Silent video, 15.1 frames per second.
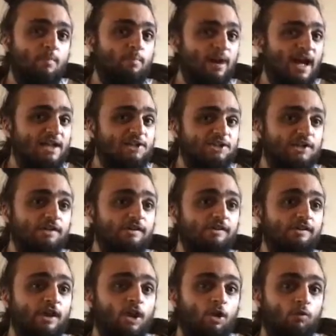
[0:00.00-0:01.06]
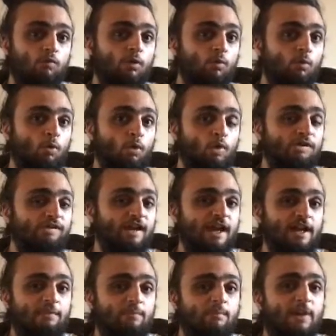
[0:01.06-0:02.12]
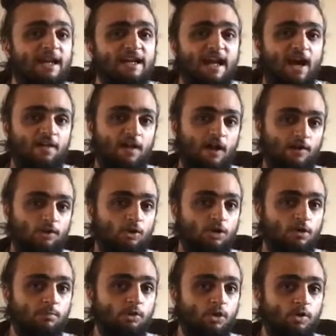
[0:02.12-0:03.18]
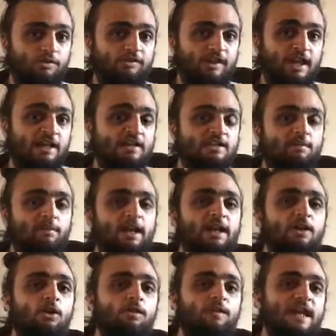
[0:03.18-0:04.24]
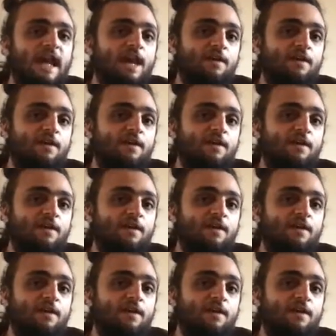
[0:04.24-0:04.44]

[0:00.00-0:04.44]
badges, rewards, and many other unlockable content depending on the